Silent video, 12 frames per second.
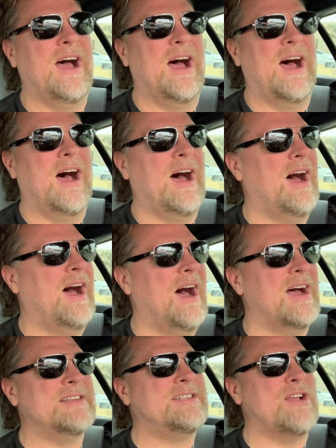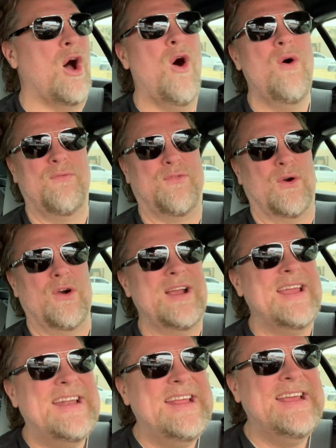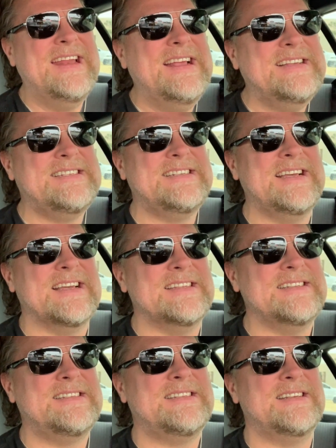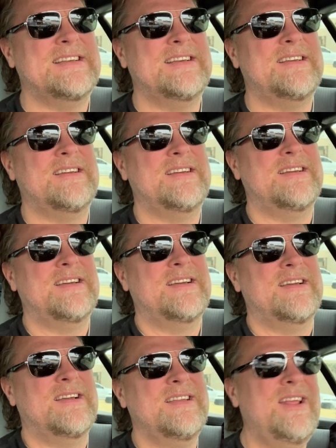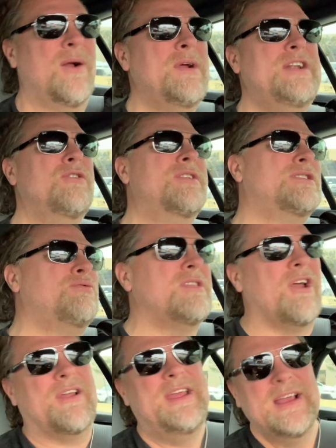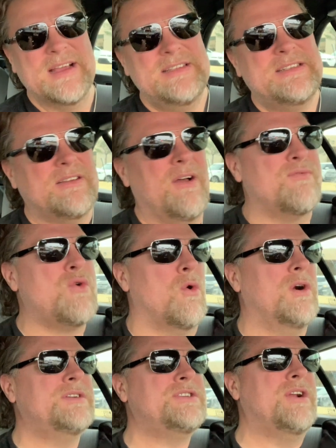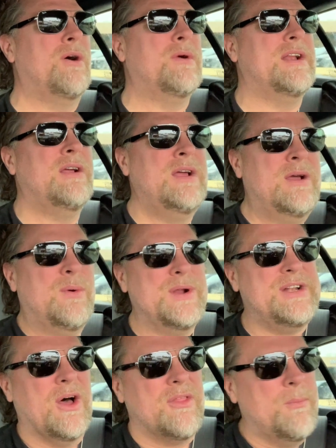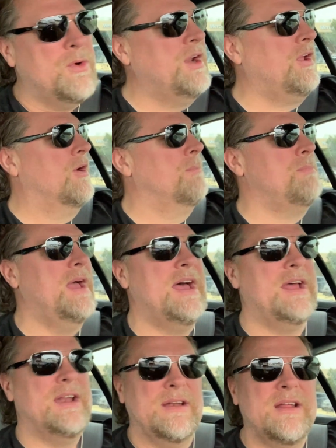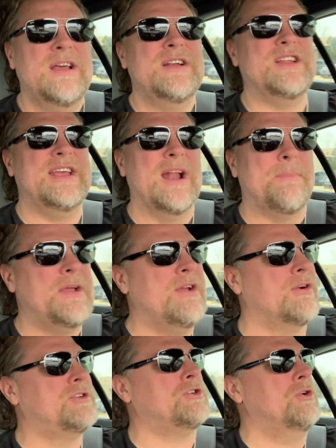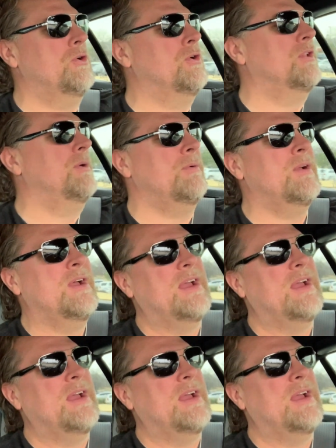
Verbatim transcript: uh, us over in any sense you know, we do this with our kids, of course. You know, we, we tell them when to go to bed and to get up and go to school. And,